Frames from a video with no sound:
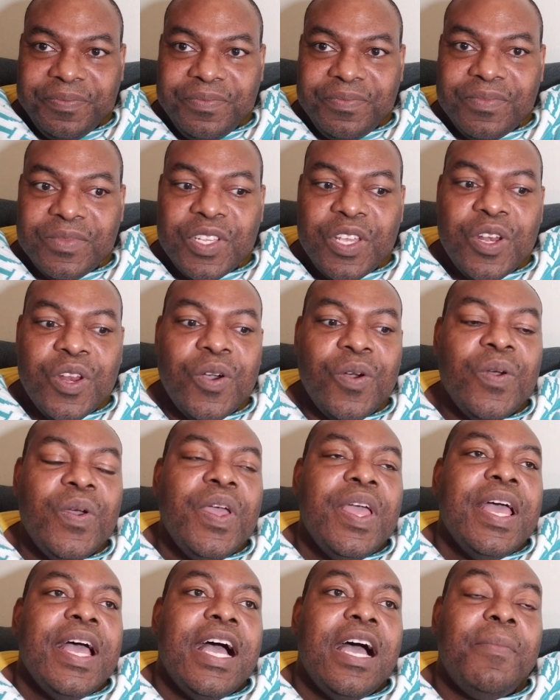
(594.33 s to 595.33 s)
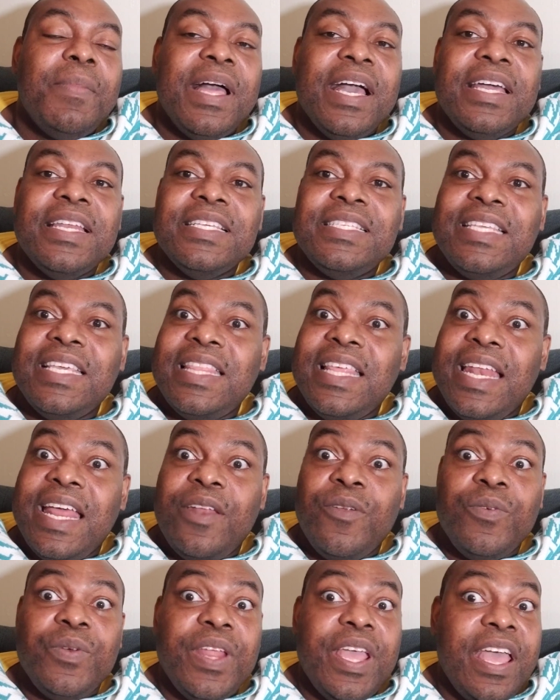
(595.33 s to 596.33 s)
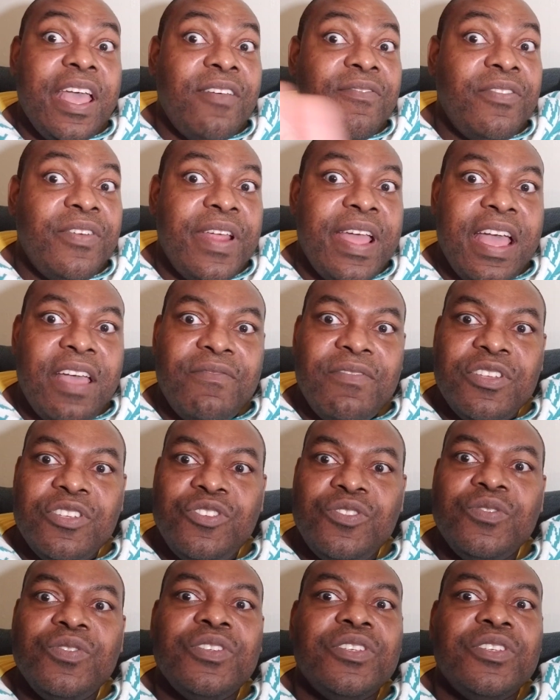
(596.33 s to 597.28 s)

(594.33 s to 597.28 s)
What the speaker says: You know, I'm not going to say that I don't ever have issues,